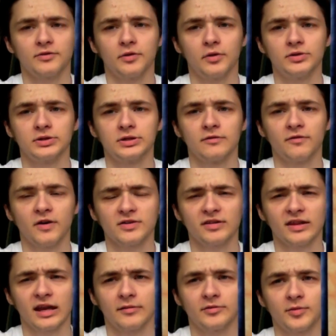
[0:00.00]
It was the first
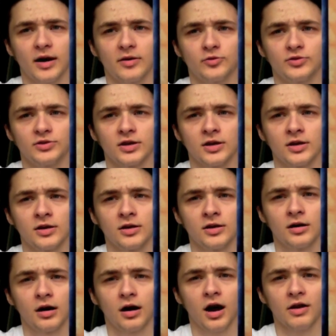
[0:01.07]
thing that came to mind was,
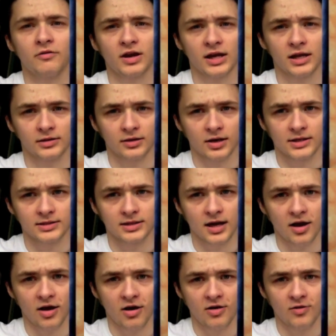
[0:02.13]
I recognise
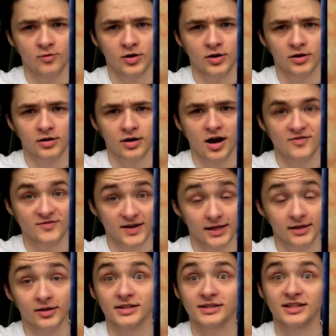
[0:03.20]
that artwork. I
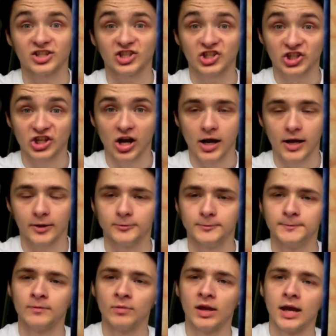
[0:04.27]
recognise the style.
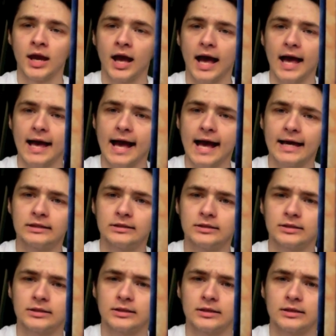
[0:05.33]
And